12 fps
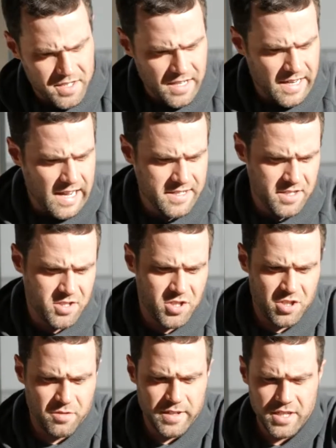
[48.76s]
that it has a
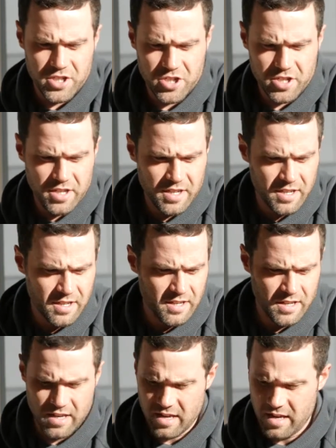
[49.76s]
2-inch
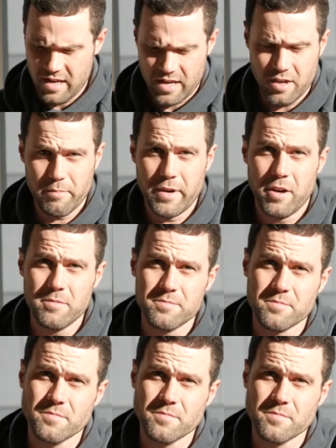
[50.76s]
hip belt.